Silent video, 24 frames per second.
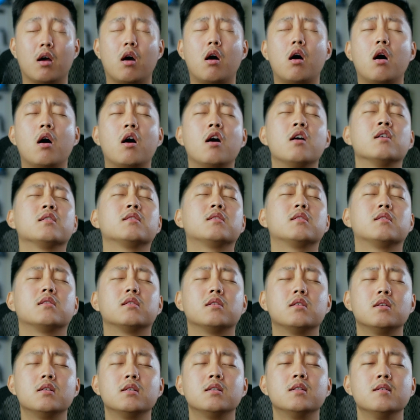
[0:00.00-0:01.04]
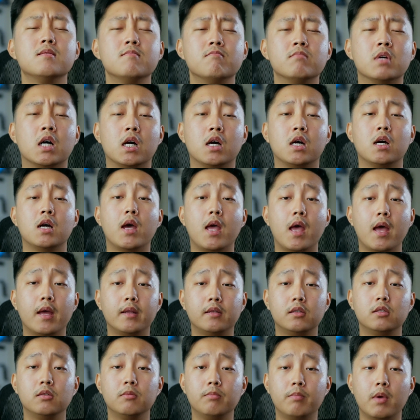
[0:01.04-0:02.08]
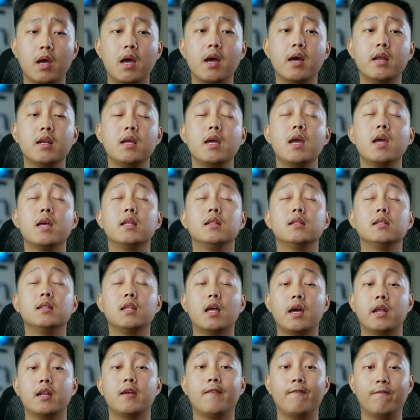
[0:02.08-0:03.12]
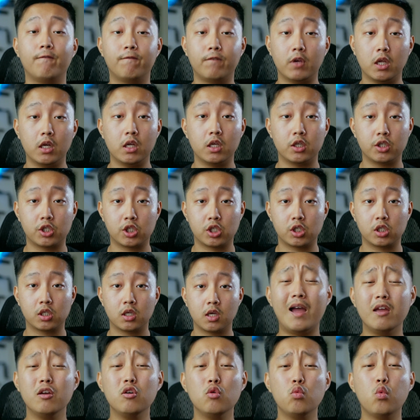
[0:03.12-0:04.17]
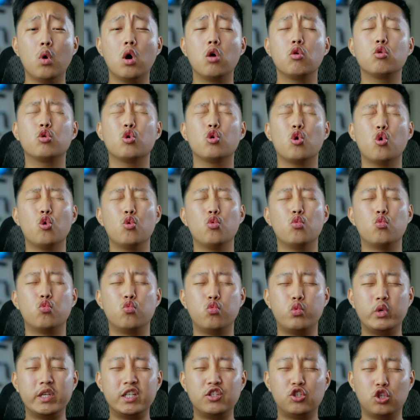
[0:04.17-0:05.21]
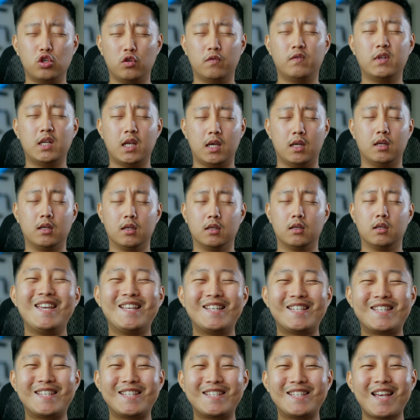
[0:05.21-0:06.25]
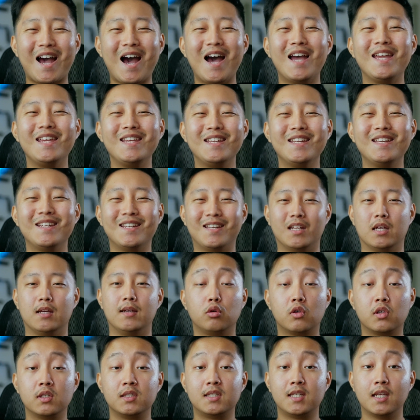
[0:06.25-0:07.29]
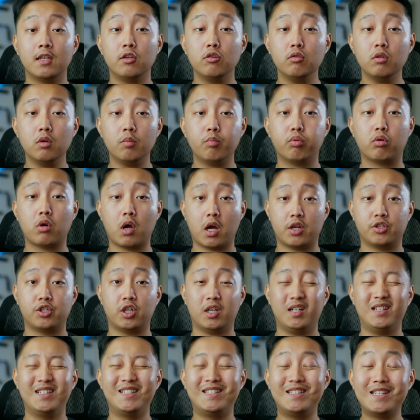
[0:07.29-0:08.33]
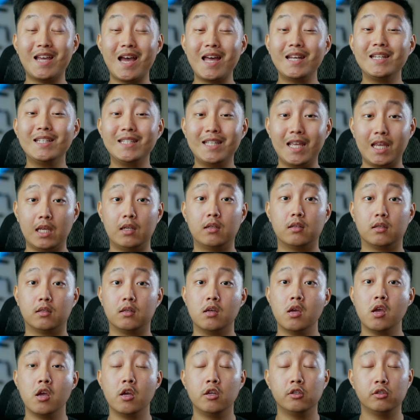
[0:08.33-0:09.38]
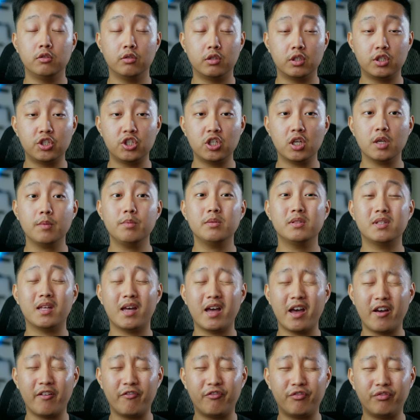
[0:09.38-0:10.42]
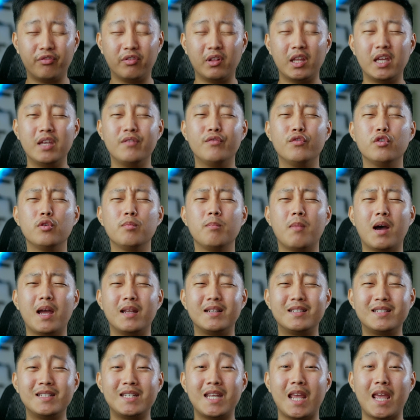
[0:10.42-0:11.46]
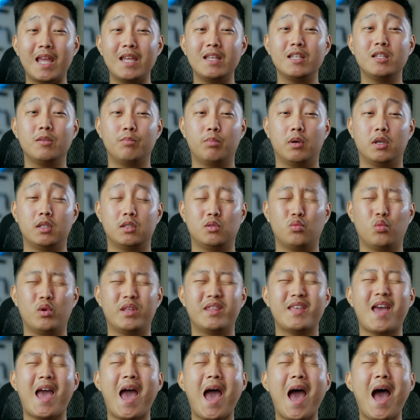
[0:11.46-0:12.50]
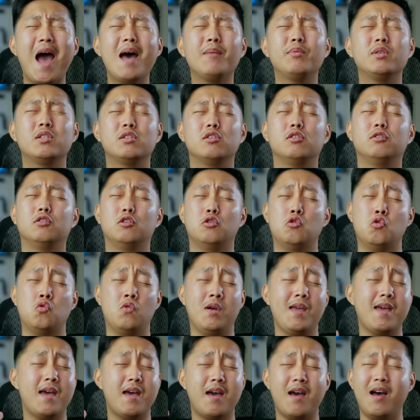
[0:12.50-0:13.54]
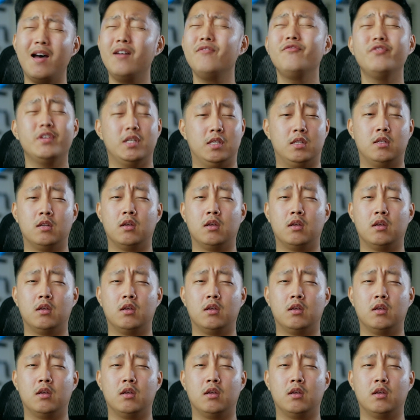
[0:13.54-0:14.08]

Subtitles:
Awesome. I'll head to bed and let it finish. I awoke rejuvenated, excited to continue the project, dedicated to the chips that have flavored my taste buds with absolute heaven.